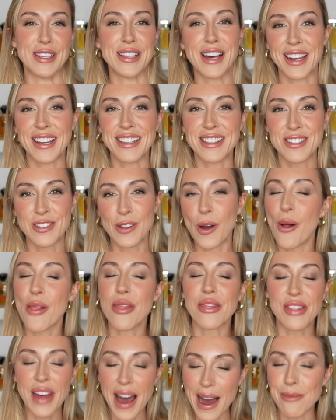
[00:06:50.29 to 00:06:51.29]
Like it's
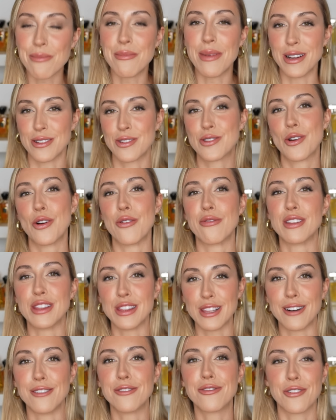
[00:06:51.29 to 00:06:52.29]
not that much of a
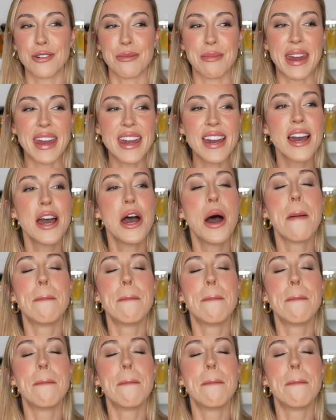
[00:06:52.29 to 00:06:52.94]
love for me,